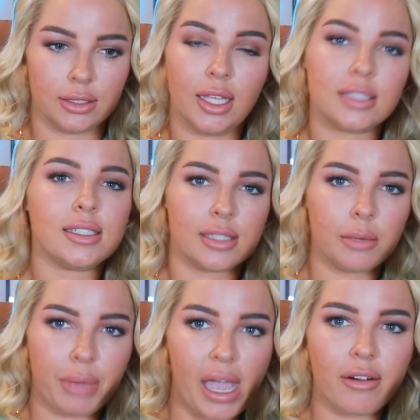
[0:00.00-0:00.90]
This is
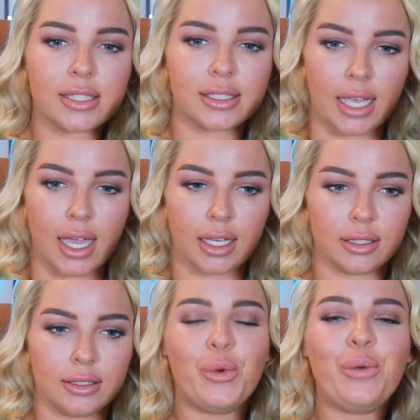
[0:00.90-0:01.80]

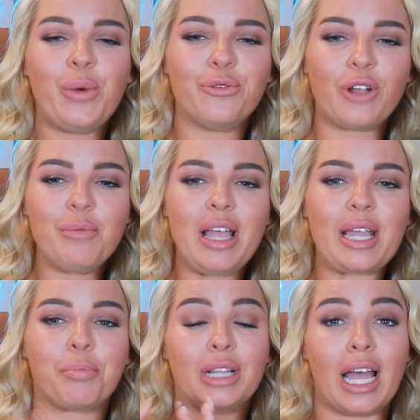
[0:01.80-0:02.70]
embarrassing. We went from
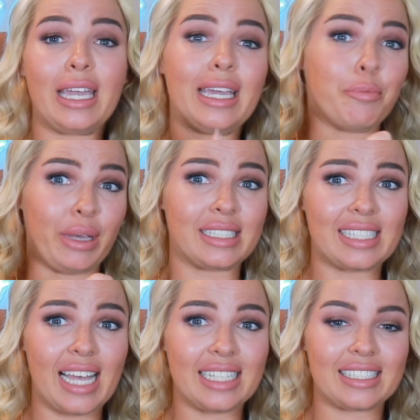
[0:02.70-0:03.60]
like playing
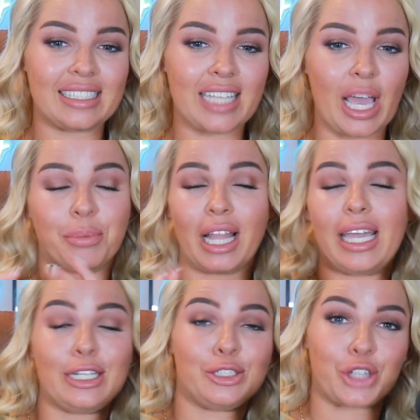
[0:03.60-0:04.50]
business and
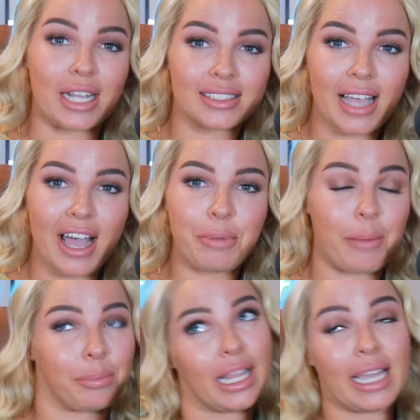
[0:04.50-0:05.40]
playing dress up
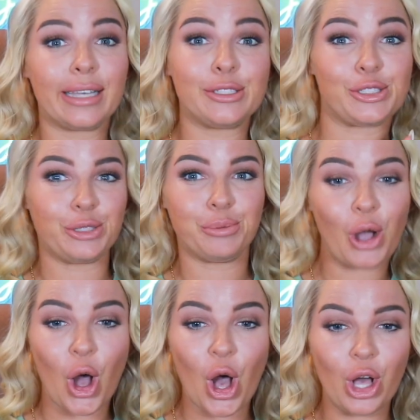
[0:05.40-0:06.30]
and playing Zoom
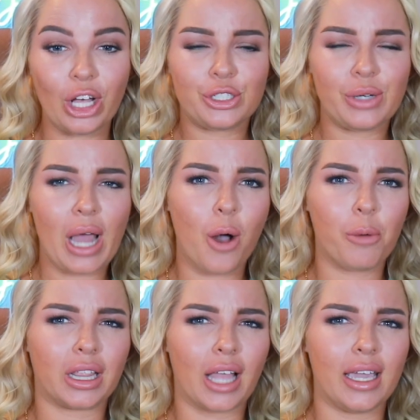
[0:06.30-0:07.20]
call to now
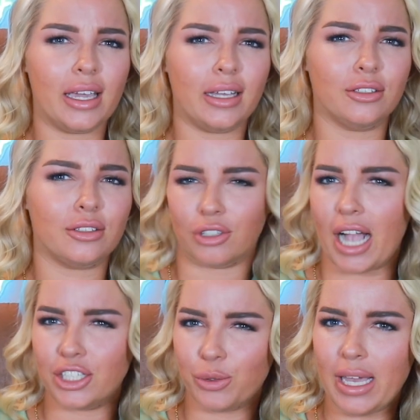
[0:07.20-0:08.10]
playing
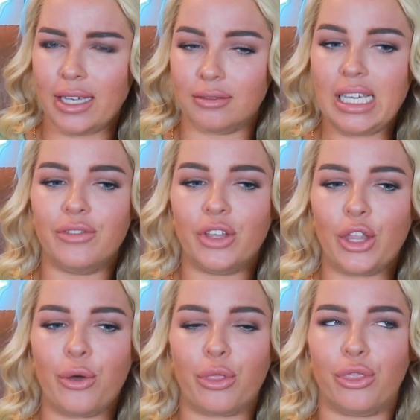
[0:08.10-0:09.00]
graduate, even though